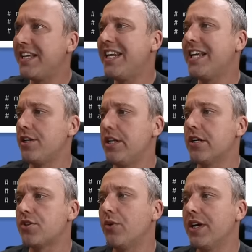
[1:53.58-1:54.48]
getting in
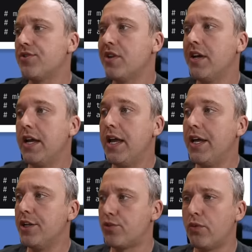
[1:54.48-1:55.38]
NixOS
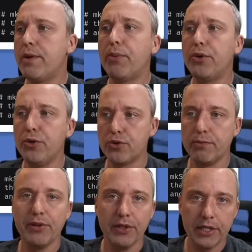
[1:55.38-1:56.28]
and its
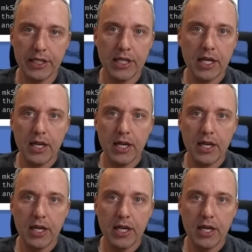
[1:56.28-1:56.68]
reproducibility,